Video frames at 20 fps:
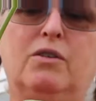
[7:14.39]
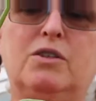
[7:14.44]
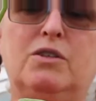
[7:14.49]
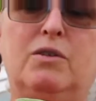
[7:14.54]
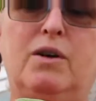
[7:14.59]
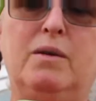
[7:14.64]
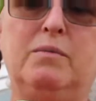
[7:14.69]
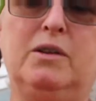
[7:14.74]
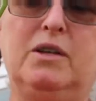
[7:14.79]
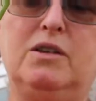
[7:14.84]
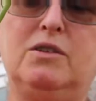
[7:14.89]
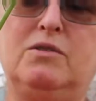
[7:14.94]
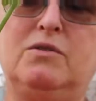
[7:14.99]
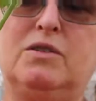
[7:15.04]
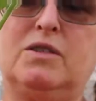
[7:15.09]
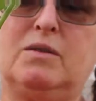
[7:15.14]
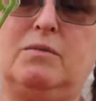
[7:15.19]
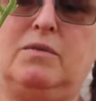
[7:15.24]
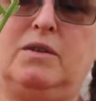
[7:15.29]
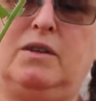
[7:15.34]
So I'm going to do
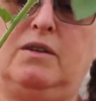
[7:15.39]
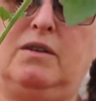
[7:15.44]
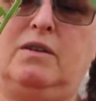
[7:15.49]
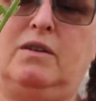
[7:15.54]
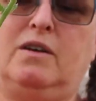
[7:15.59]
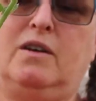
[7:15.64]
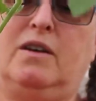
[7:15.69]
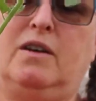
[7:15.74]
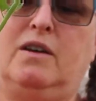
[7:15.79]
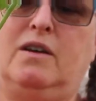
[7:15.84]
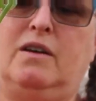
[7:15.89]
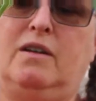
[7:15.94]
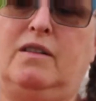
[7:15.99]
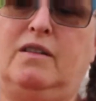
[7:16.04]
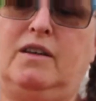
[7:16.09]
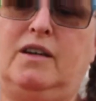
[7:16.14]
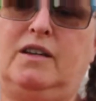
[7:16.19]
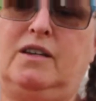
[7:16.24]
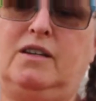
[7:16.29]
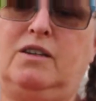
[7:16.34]
something
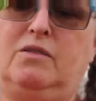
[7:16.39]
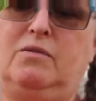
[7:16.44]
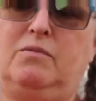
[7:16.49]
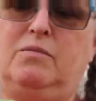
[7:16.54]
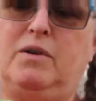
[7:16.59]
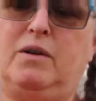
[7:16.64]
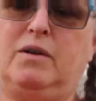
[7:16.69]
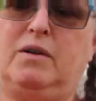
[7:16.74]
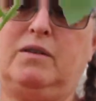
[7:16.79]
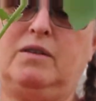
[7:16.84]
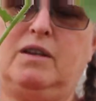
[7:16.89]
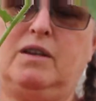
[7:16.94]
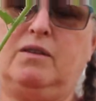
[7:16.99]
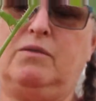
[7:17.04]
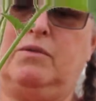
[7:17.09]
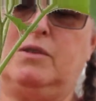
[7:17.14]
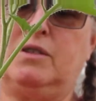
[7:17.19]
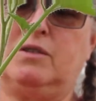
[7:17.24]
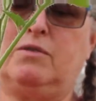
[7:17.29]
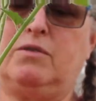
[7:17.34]
like you'd probably think
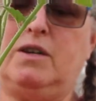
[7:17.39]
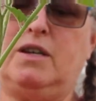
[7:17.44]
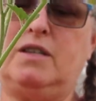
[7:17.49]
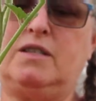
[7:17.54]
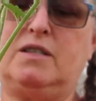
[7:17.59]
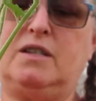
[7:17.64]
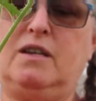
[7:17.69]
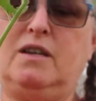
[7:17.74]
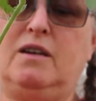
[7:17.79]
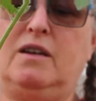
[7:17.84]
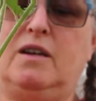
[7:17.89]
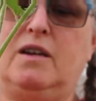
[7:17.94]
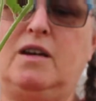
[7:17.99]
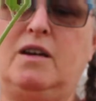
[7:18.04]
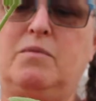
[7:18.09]
was crazy,